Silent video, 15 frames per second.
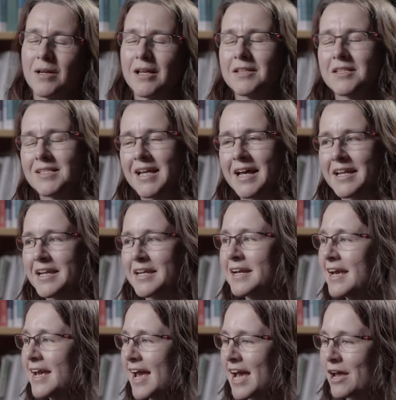study
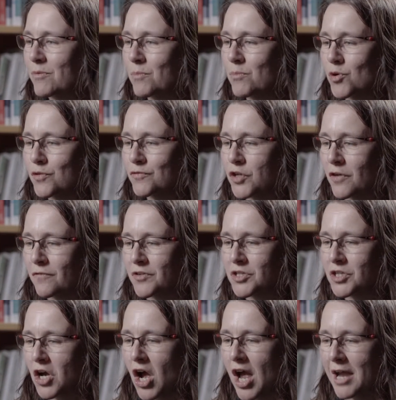and moved over
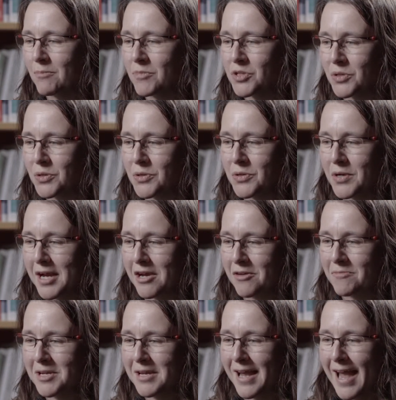time
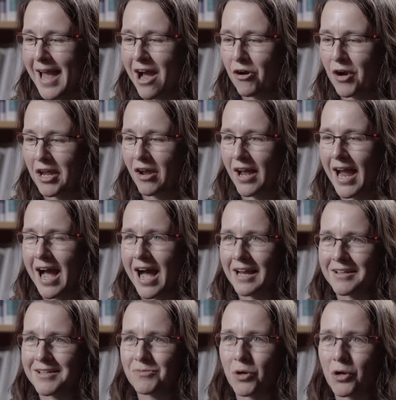to how can I
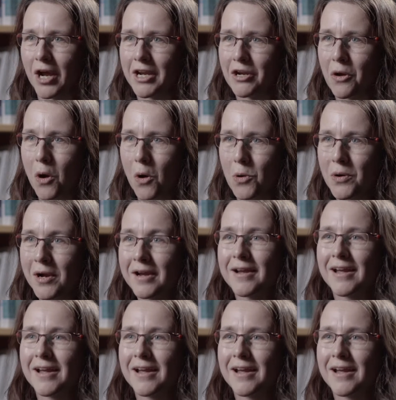harness what I know